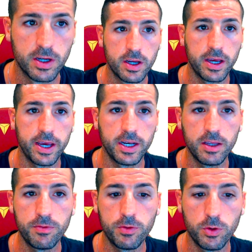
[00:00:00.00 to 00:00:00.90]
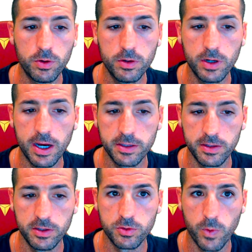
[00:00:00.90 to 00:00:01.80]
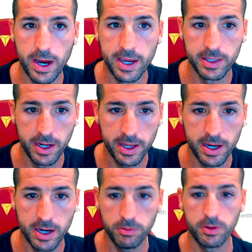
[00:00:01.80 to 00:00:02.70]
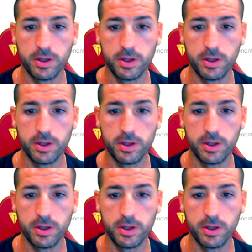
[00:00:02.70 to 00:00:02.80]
And if you don't add this wide layout,